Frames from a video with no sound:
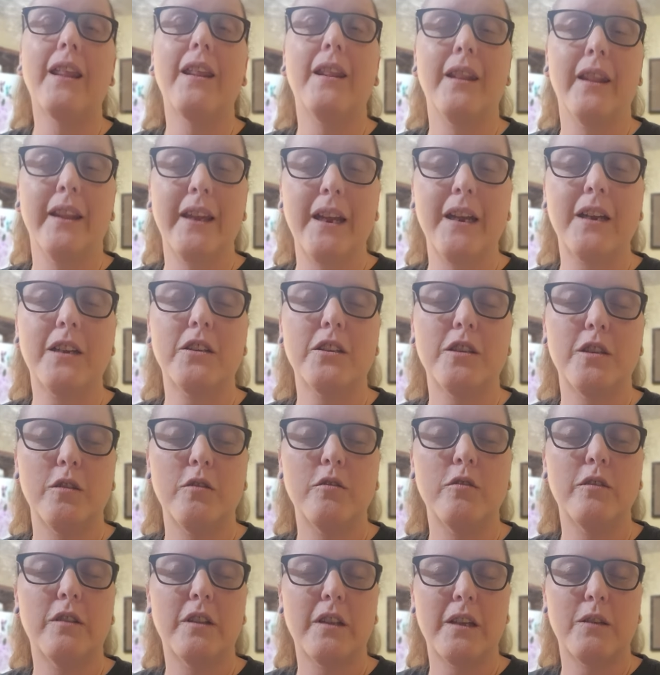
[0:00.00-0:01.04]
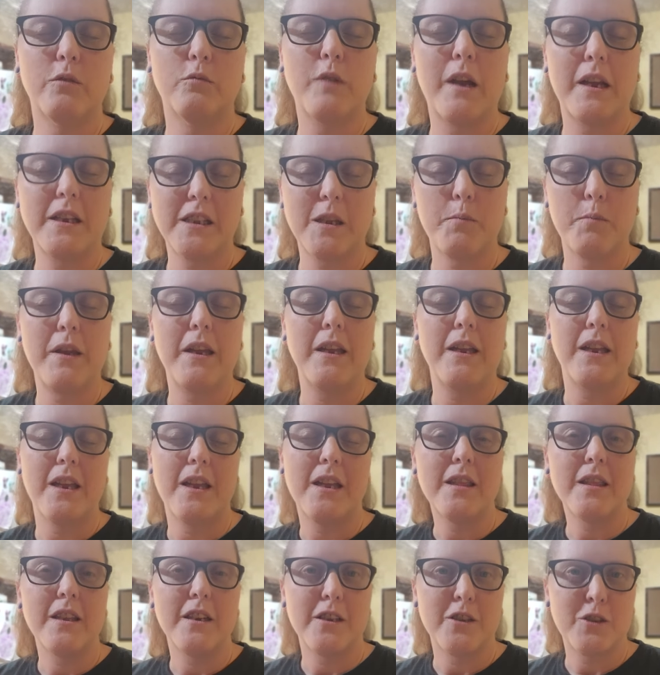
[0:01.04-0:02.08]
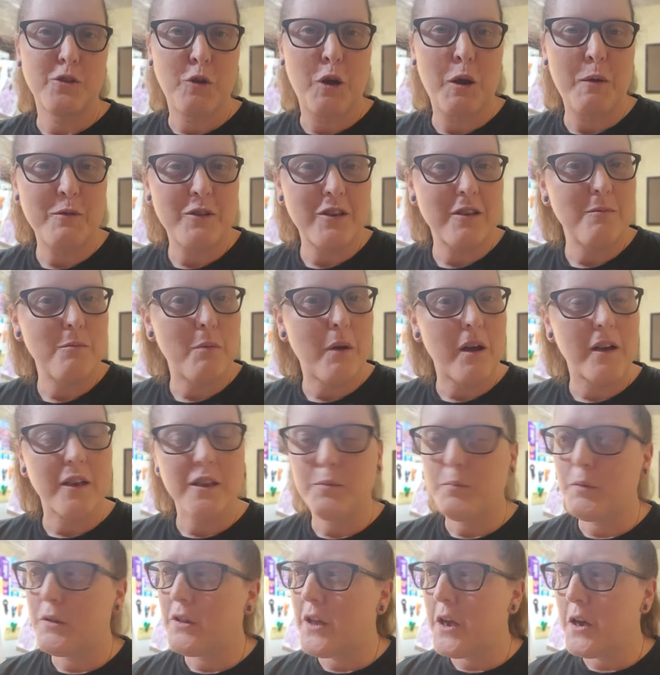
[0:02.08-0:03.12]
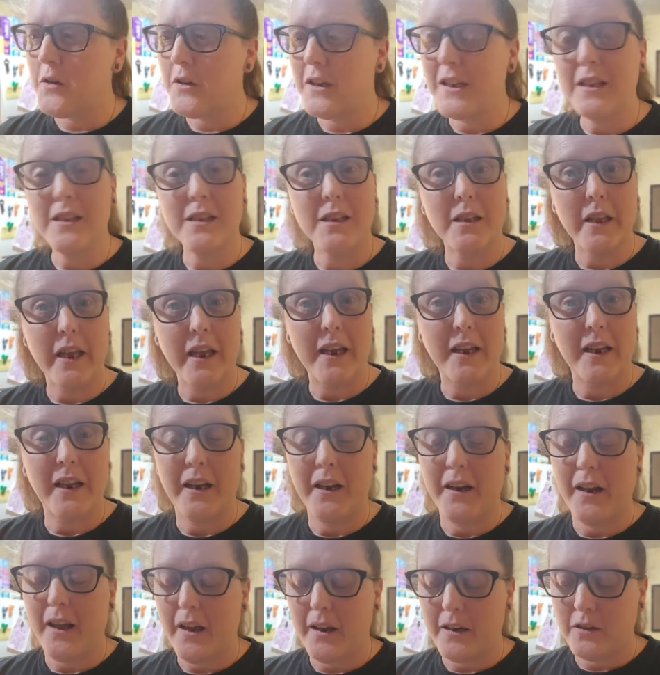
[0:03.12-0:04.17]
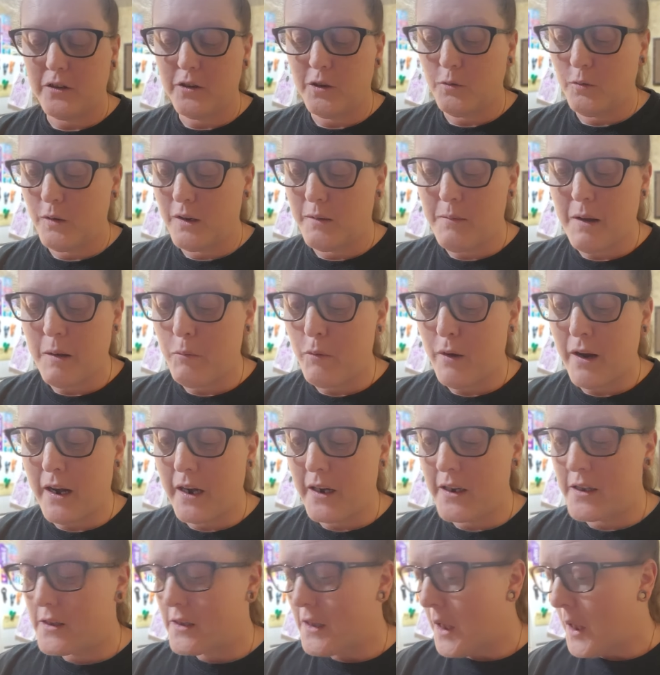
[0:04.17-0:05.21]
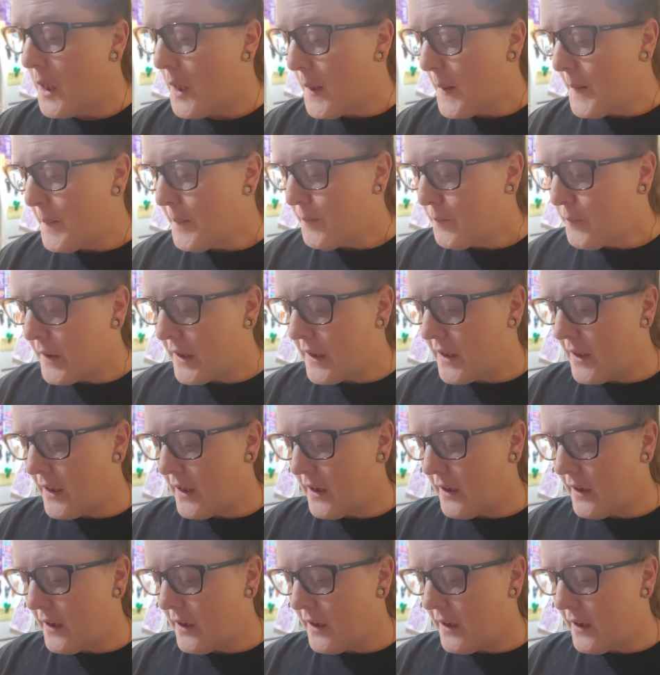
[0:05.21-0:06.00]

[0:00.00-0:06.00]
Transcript: link to the recipe in the description box below. It's late and I don't know where my brain is, but